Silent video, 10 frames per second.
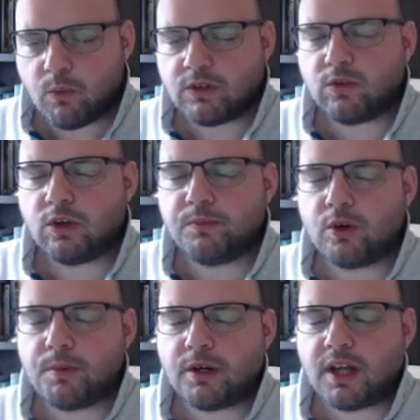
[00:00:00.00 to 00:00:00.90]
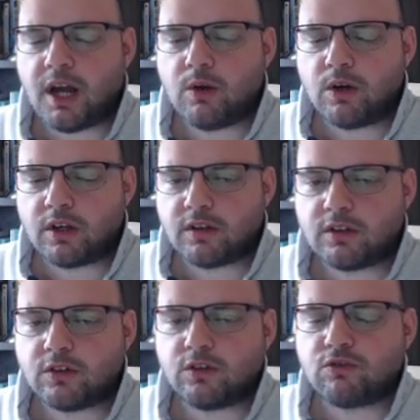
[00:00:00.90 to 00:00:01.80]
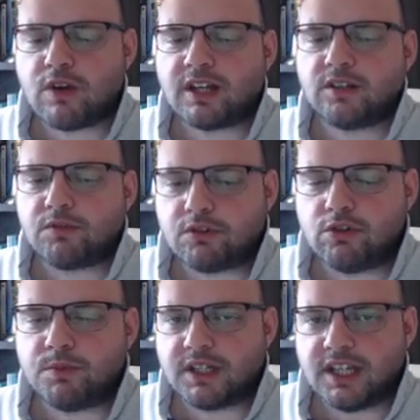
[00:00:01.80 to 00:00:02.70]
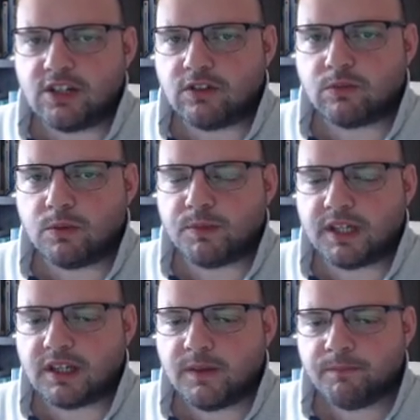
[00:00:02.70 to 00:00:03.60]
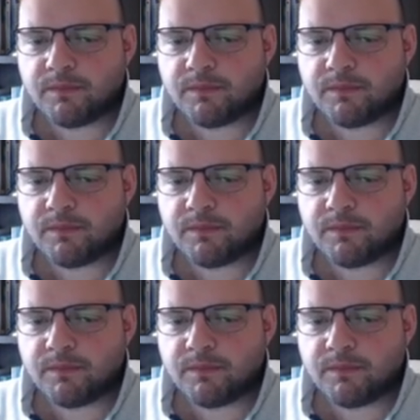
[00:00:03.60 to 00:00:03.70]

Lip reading: We'll talk more about how contractor recruitment agents will make